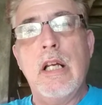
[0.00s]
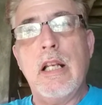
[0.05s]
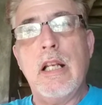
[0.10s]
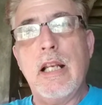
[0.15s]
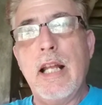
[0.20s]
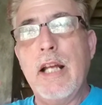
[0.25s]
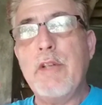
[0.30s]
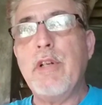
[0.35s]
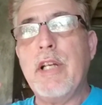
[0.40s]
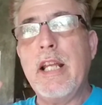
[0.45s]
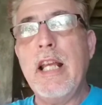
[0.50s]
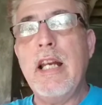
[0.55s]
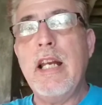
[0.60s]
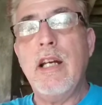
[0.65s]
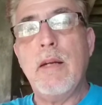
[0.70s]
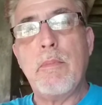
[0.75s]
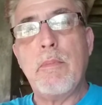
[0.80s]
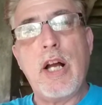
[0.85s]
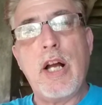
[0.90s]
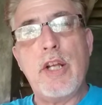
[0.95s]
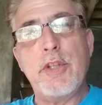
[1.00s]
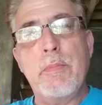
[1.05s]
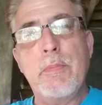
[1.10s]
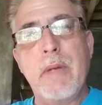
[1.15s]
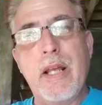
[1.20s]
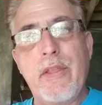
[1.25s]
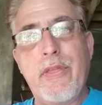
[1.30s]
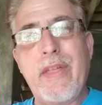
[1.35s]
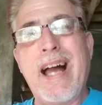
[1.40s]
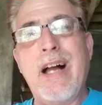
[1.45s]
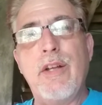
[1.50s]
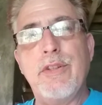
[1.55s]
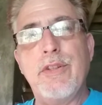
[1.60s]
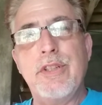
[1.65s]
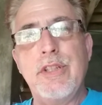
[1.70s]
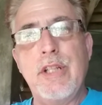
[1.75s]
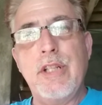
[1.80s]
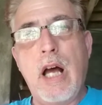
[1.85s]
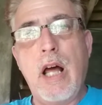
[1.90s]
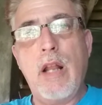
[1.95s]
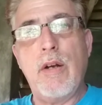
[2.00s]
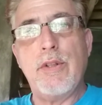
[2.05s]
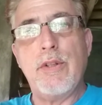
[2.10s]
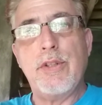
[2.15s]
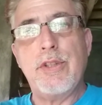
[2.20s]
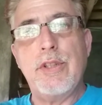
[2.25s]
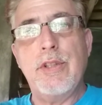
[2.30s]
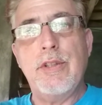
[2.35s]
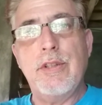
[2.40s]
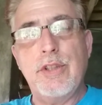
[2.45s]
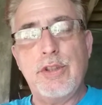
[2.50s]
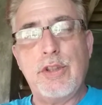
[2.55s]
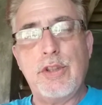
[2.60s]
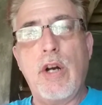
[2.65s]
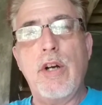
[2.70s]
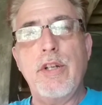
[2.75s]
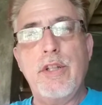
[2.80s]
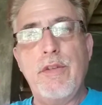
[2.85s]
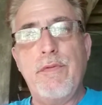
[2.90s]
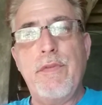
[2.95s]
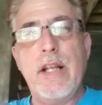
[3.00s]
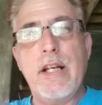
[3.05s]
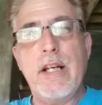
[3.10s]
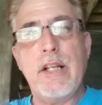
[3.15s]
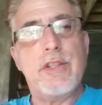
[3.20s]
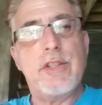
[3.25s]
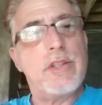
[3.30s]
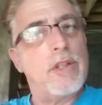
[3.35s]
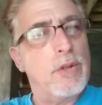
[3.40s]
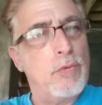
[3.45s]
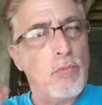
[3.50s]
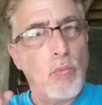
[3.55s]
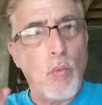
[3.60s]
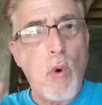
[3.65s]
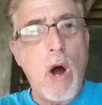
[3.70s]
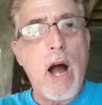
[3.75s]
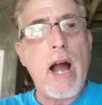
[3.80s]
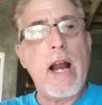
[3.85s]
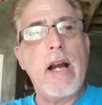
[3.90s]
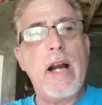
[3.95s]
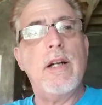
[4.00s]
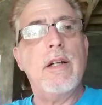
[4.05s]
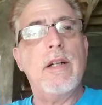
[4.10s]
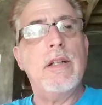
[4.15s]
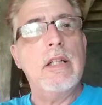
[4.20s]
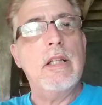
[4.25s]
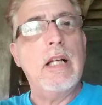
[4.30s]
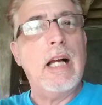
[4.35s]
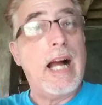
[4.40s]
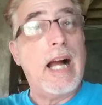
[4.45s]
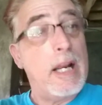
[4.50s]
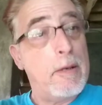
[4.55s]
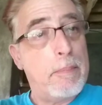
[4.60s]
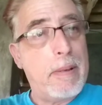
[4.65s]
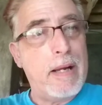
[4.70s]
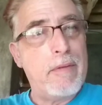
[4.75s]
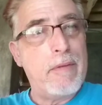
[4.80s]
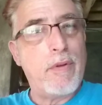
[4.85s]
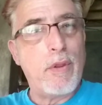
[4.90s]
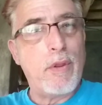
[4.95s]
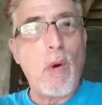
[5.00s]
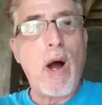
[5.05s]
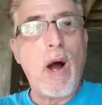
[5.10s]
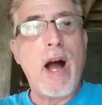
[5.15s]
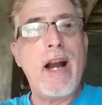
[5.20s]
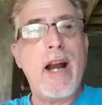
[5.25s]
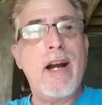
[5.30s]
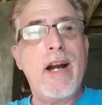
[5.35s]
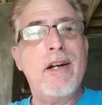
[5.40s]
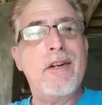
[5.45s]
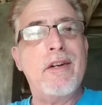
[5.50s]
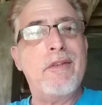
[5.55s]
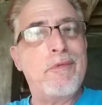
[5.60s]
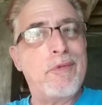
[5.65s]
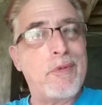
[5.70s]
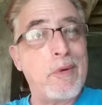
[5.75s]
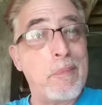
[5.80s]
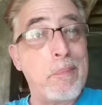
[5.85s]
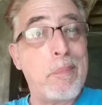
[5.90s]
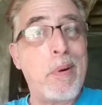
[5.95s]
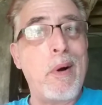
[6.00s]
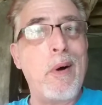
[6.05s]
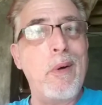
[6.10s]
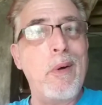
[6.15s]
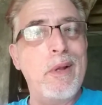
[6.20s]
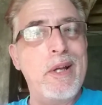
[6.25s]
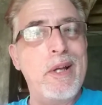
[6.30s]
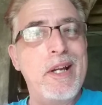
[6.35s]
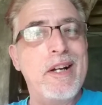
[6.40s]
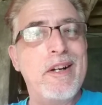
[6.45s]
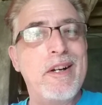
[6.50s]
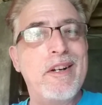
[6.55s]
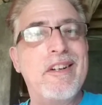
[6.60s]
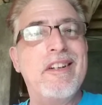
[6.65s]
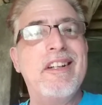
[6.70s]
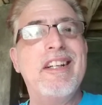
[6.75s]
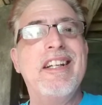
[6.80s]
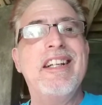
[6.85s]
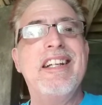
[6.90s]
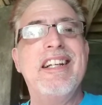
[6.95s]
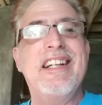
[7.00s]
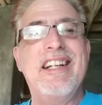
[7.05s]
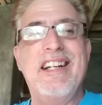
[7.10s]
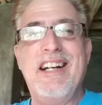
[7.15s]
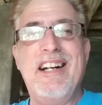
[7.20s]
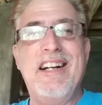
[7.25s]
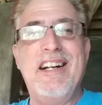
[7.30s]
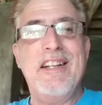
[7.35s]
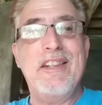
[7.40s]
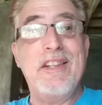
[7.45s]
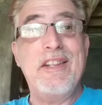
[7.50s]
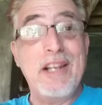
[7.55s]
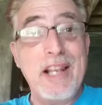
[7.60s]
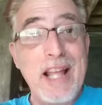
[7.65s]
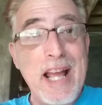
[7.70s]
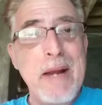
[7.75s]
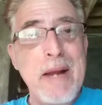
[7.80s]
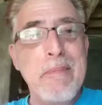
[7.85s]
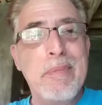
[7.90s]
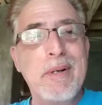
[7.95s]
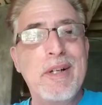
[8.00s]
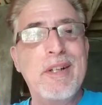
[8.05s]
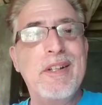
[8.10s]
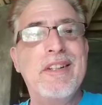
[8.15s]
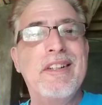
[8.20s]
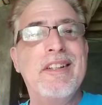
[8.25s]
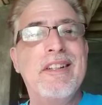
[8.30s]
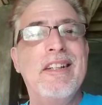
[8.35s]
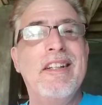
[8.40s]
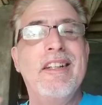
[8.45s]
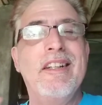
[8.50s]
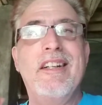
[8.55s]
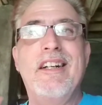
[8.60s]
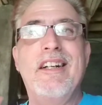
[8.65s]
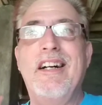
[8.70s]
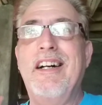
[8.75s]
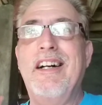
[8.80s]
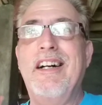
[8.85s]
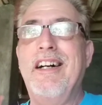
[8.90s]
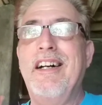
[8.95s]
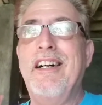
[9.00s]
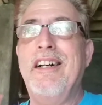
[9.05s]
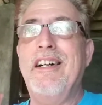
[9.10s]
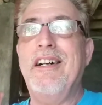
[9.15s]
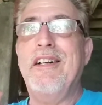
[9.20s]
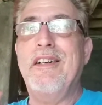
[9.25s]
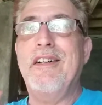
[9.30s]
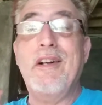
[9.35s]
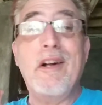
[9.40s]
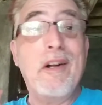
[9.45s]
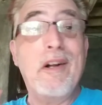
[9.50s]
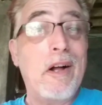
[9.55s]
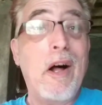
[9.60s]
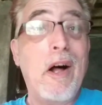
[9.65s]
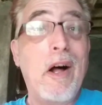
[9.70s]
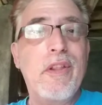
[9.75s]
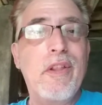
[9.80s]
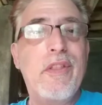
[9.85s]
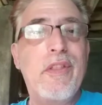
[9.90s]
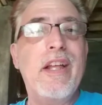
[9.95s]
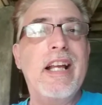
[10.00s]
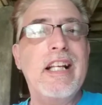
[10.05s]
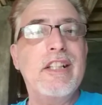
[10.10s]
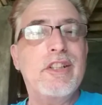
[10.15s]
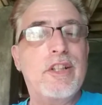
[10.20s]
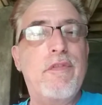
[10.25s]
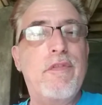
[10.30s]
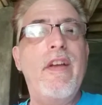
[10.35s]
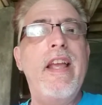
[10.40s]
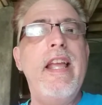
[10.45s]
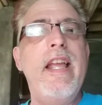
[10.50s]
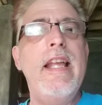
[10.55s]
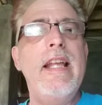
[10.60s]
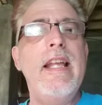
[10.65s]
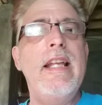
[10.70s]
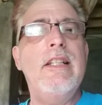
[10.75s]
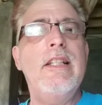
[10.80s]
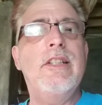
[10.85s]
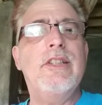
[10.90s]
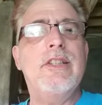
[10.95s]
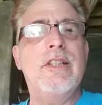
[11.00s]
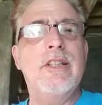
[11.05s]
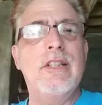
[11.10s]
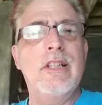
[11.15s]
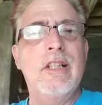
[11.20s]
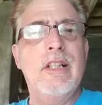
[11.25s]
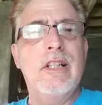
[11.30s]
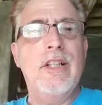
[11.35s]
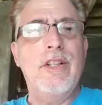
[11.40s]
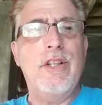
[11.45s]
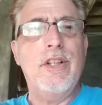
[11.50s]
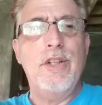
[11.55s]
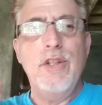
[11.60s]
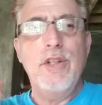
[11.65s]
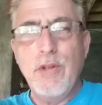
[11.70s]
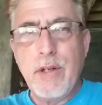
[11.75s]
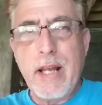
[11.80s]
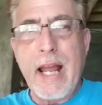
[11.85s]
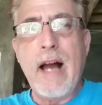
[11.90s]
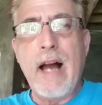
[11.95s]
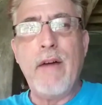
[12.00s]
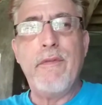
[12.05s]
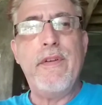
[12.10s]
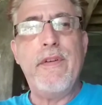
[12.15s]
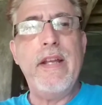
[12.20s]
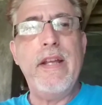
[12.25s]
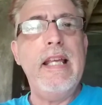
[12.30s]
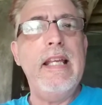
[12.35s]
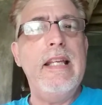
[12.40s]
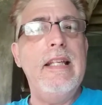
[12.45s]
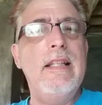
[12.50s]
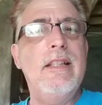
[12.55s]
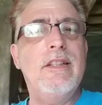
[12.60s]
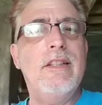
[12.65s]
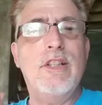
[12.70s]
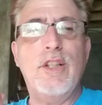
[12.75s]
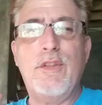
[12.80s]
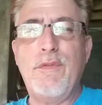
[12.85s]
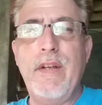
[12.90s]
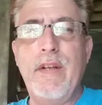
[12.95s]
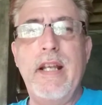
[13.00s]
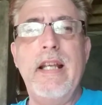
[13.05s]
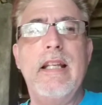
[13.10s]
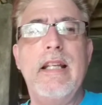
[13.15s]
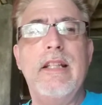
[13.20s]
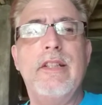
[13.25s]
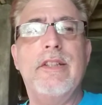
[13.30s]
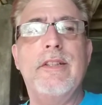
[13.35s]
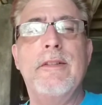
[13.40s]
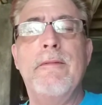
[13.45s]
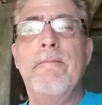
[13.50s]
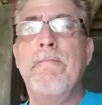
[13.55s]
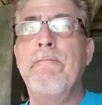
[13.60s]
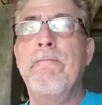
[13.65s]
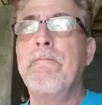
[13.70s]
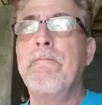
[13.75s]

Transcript: Electric ended up costing me $1,000, start to finish, including wire. I had to pay for the wire from pole here, uh, the labor, uh, all the things, the fees, the new account fees, just fees.